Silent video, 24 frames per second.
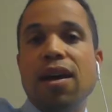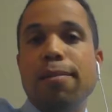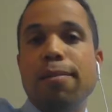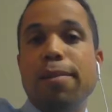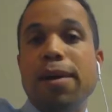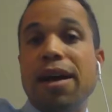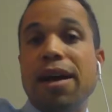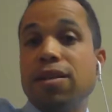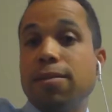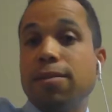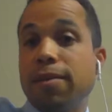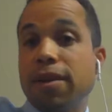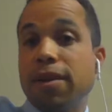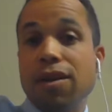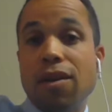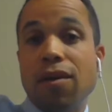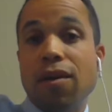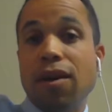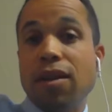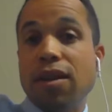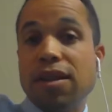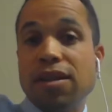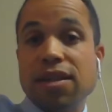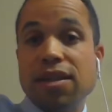uh,
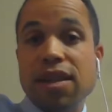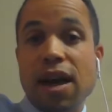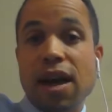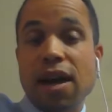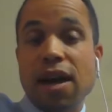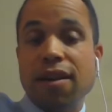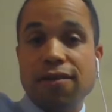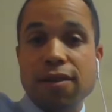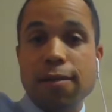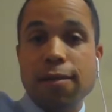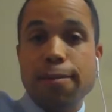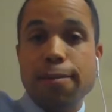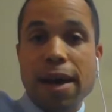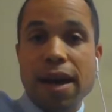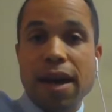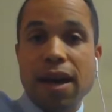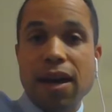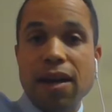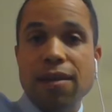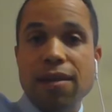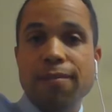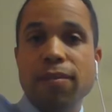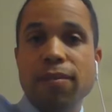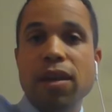possibly, you know, on the side of the
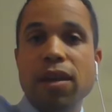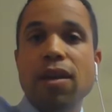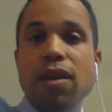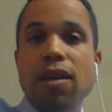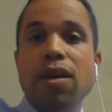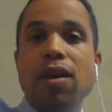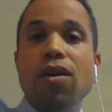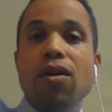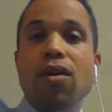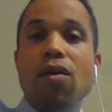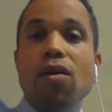bed,